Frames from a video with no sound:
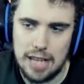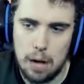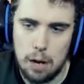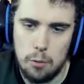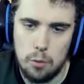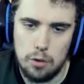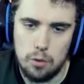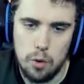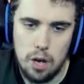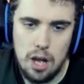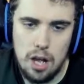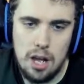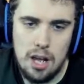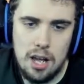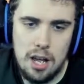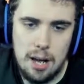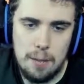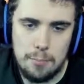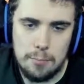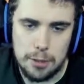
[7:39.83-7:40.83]
that will
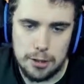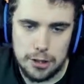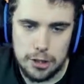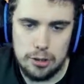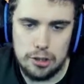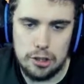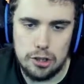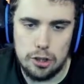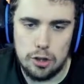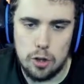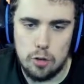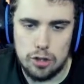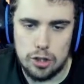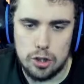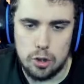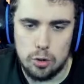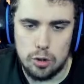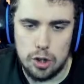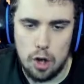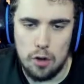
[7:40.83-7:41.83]
produce us
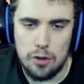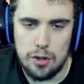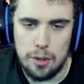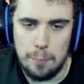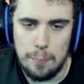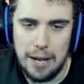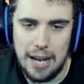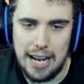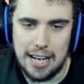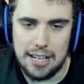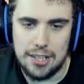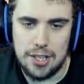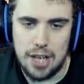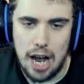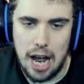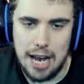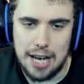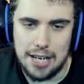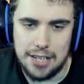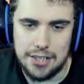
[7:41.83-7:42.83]
results on the pitch.
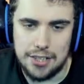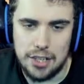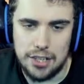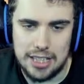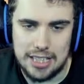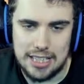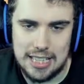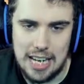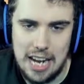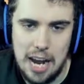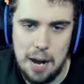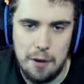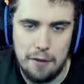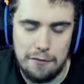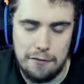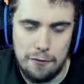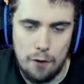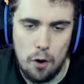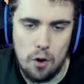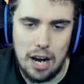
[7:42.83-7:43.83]
And the team
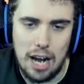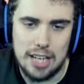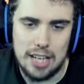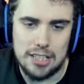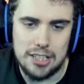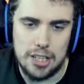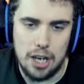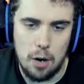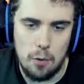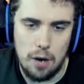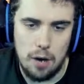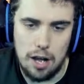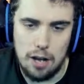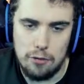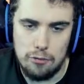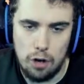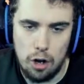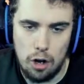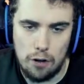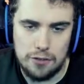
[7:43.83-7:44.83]
for Lazio,
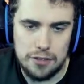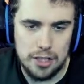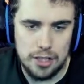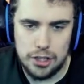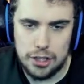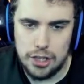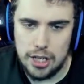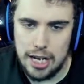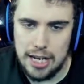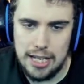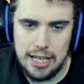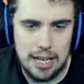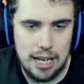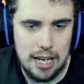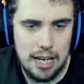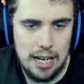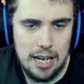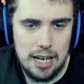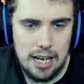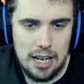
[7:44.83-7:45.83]
Loftus-Cheek,
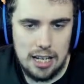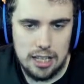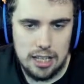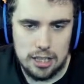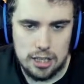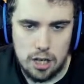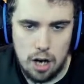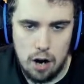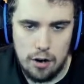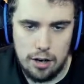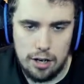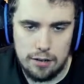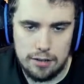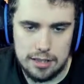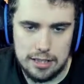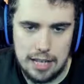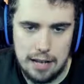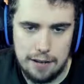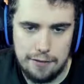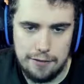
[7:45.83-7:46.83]

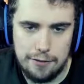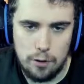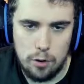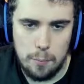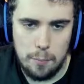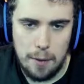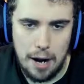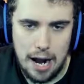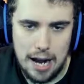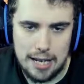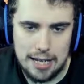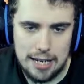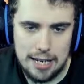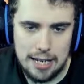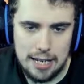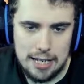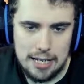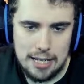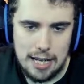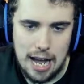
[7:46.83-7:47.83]
Lazarios, their fullback,
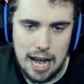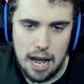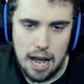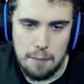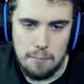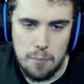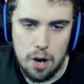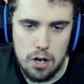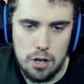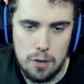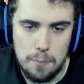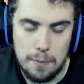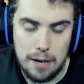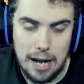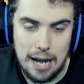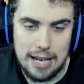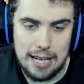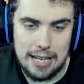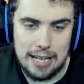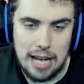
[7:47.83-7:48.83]

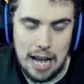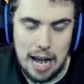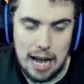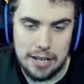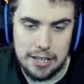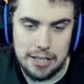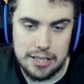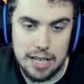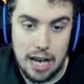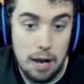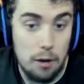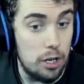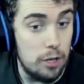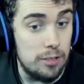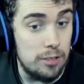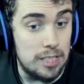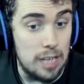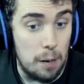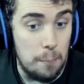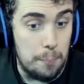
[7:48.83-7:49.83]
Mobley, and
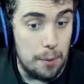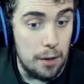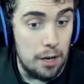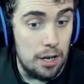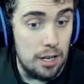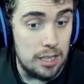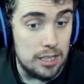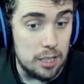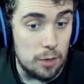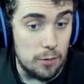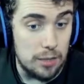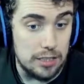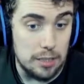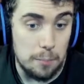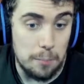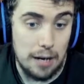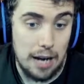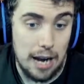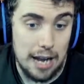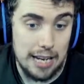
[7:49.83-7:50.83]
Luis Alberto
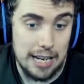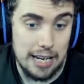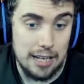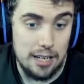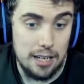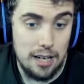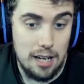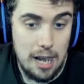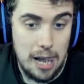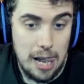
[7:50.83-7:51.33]
isn't playing.